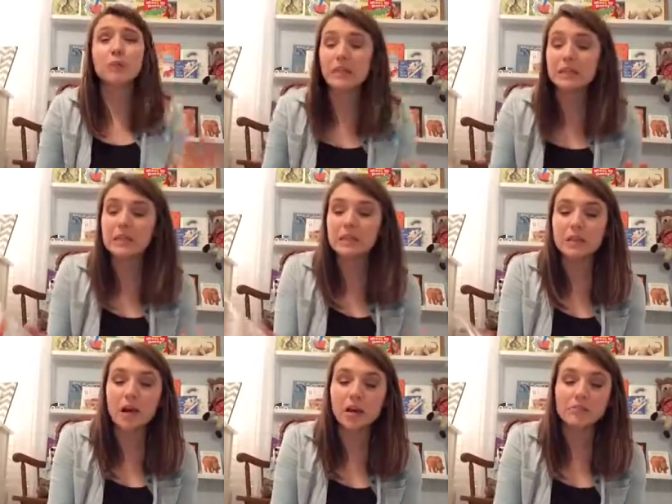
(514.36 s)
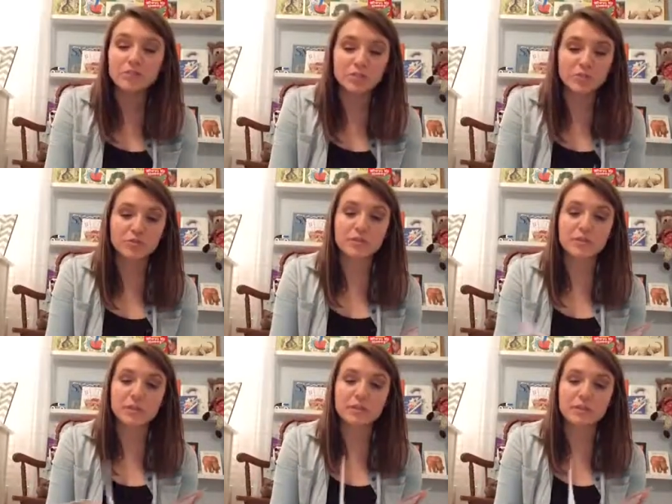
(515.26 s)
really love children's
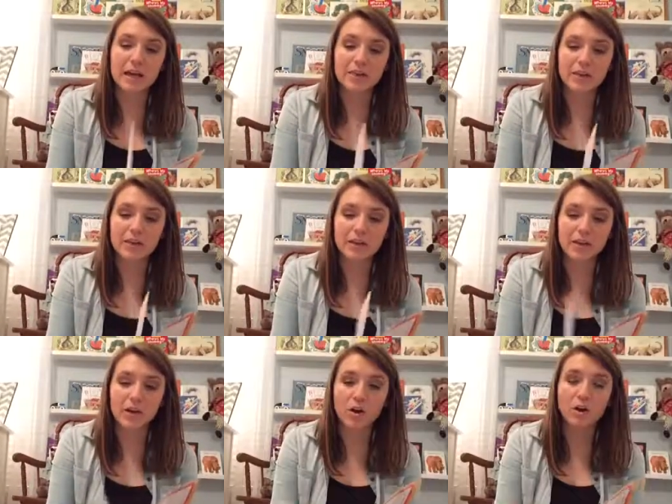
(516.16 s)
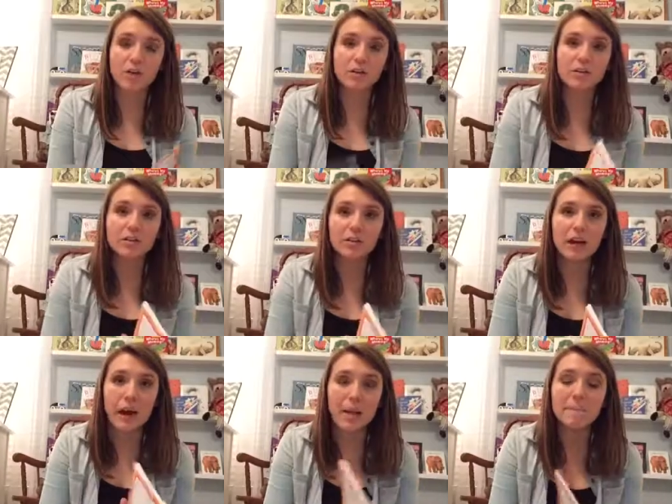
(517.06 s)
books. I think they are
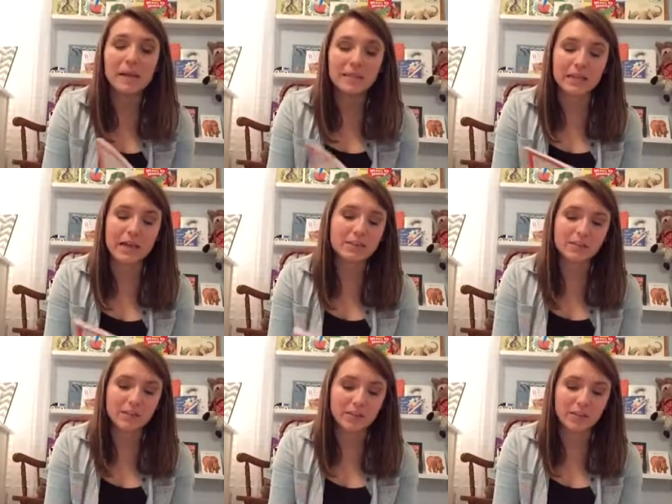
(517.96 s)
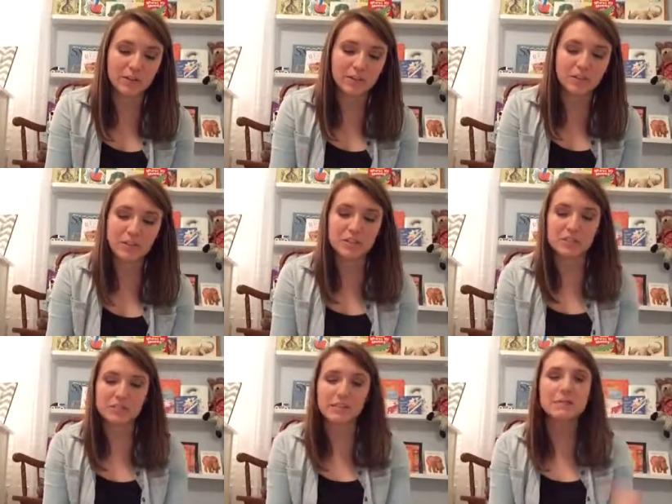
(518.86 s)
amazing. I just love the
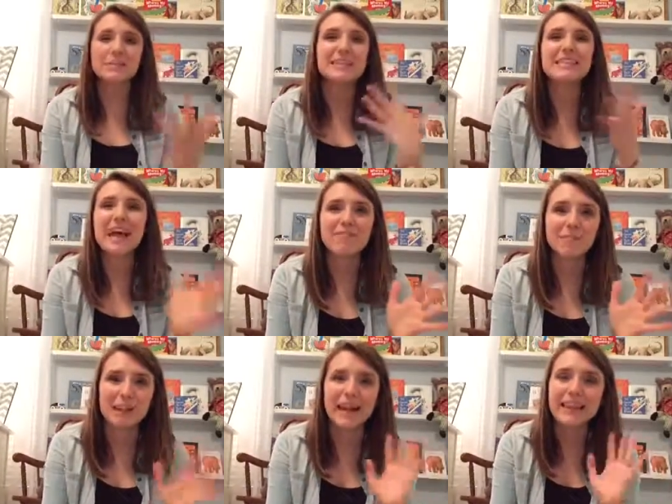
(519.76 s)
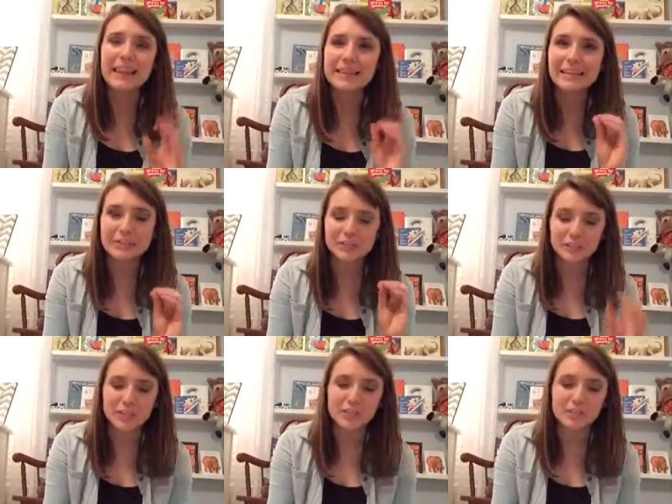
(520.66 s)
illustrations. That's half of it. I like the
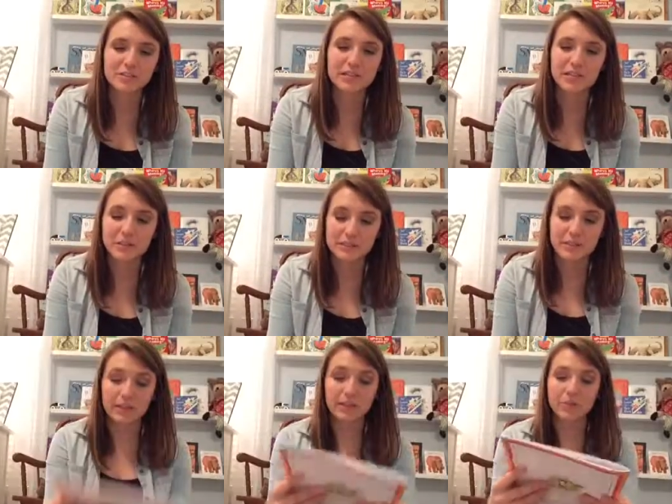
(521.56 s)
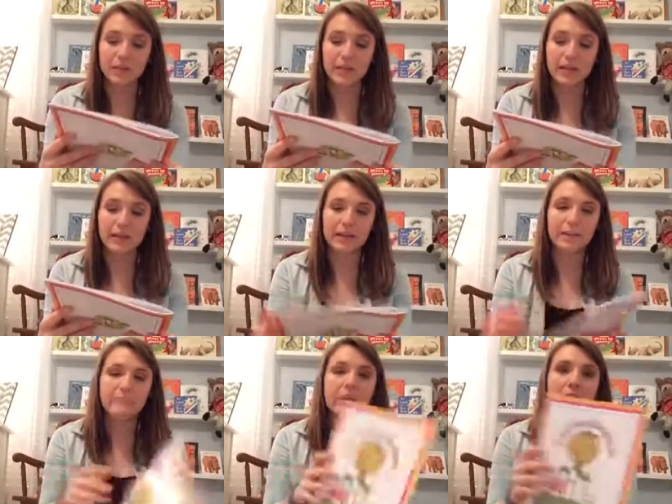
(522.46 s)
illustrations, and I know I sound like a little kid liking
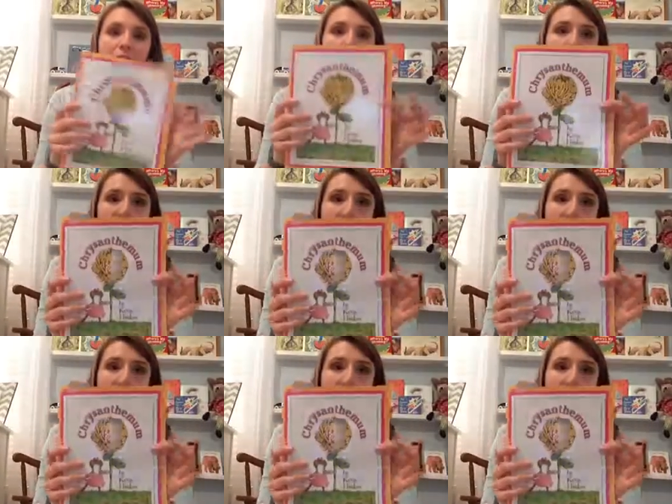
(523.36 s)
it. But